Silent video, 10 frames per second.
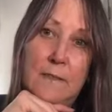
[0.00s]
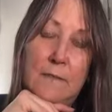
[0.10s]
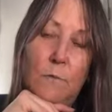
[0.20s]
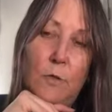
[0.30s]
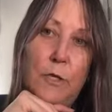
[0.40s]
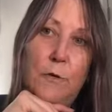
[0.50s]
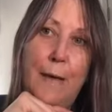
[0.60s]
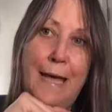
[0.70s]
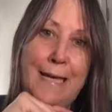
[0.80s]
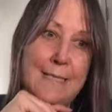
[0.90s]
What are you
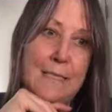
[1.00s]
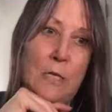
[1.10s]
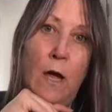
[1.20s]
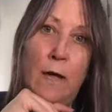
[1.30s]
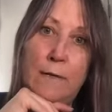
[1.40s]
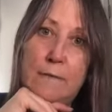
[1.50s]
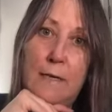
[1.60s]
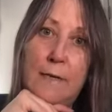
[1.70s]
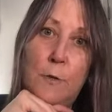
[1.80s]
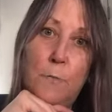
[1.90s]
passing on
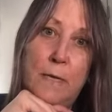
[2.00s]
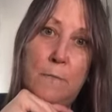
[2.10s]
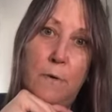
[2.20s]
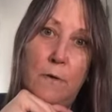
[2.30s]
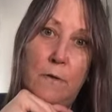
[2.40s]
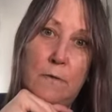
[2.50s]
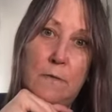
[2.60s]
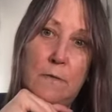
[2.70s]
to other people?